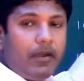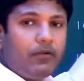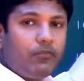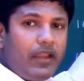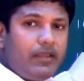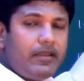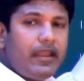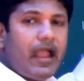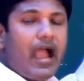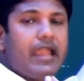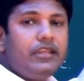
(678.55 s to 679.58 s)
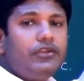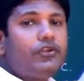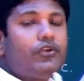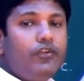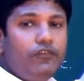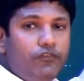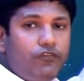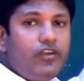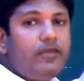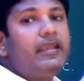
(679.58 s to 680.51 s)
But wait a minute, I need to
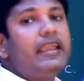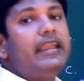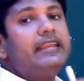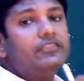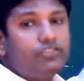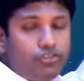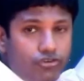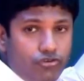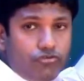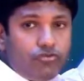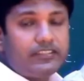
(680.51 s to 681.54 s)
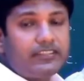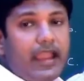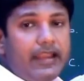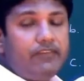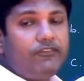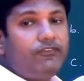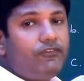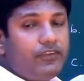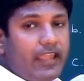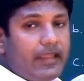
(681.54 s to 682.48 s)
confirm it is true it's adding
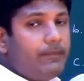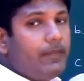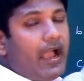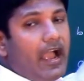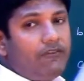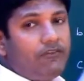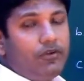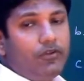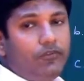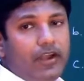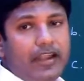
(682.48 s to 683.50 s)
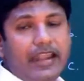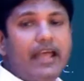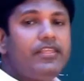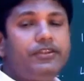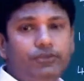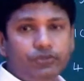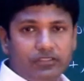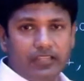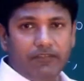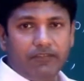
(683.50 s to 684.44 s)
10. I have to look for another two
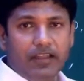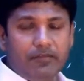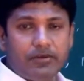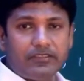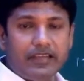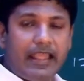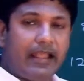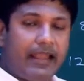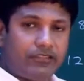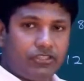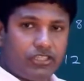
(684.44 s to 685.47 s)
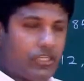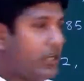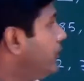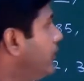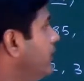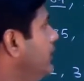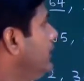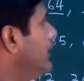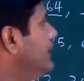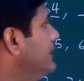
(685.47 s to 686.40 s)
set of numbers next to each other.
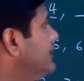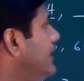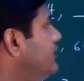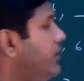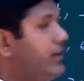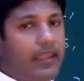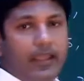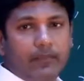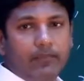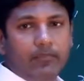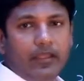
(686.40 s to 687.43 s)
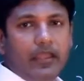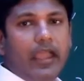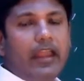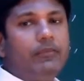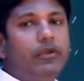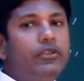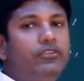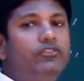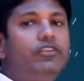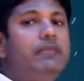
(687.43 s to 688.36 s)
In this case, right there. And I'm going to do the
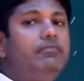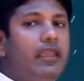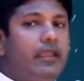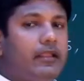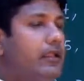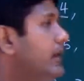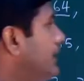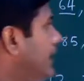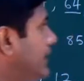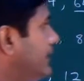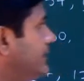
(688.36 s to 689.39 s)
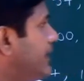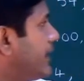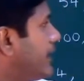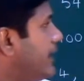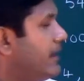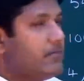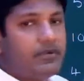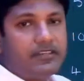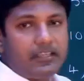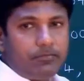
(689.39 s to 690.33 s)
same thing. Take the second
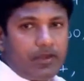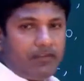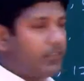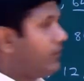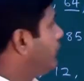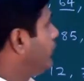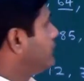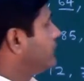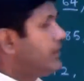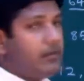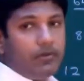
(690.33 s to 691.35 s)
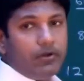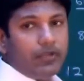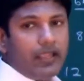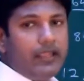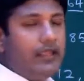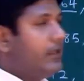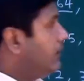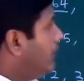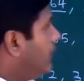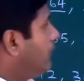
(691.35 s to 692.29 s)
number, subtract with the first number, okay?
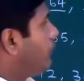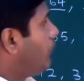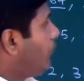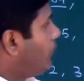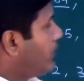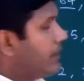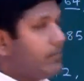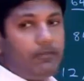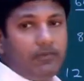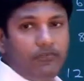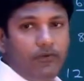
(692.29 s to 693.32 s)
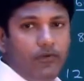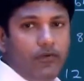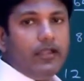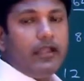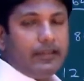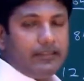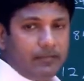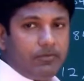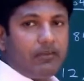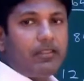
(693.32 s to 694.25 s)
The following number before, and
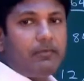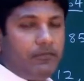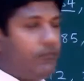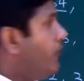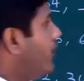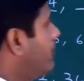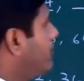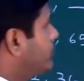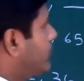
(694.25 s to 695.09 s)
subtract with the before number.